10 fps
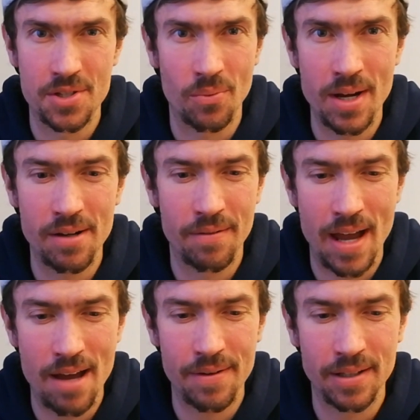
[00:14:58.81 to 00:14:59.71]
So it's a way
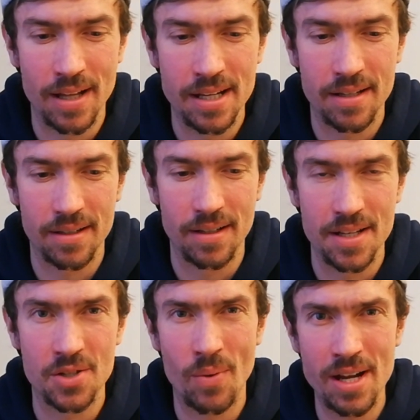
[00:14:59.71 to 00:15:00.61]
of having, like,
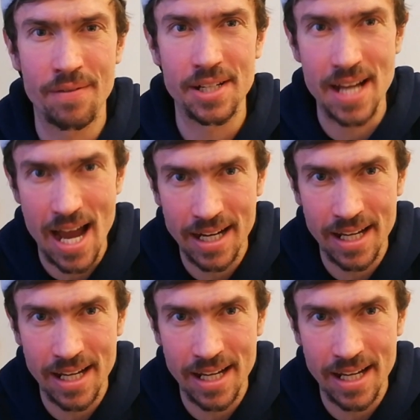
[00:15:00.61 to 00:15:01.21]
it's a way of